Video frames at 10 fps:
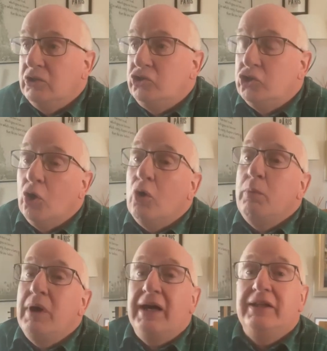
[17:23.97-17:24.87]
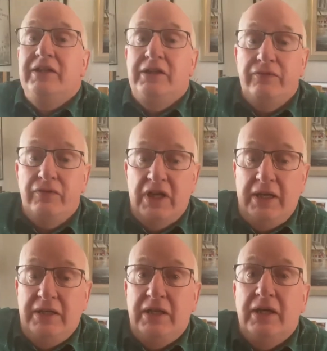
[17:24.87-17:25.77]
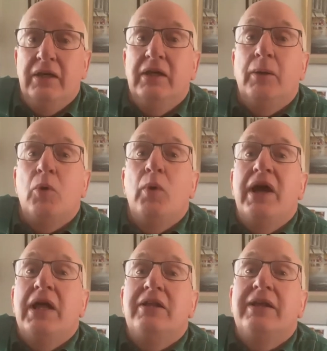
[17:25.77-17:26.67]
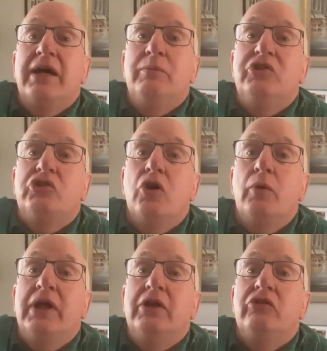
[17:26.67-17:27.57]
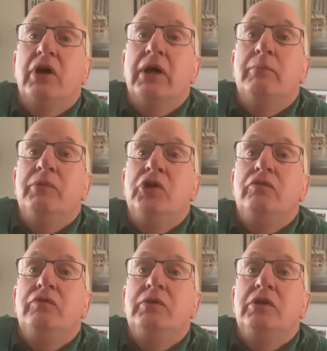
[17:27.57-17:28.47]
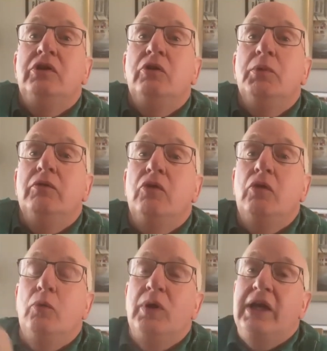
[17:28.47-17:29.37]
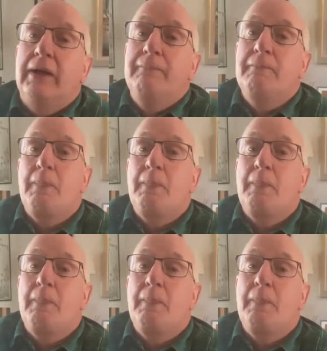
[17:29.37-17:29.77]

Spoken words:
Job had a different idea. I'm aware the time is going, so I need to move quicker.